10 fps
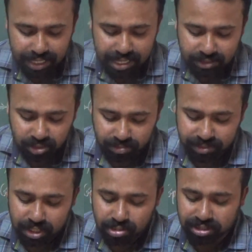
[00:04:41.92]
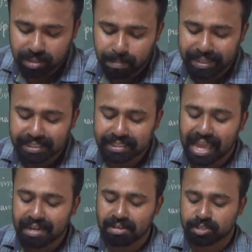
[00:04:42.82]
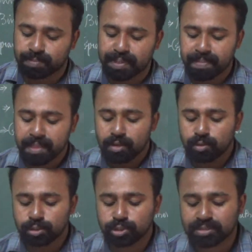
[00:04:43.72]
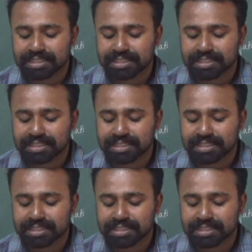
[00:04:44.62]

chance Usha met her Aunt Lakshmi, who took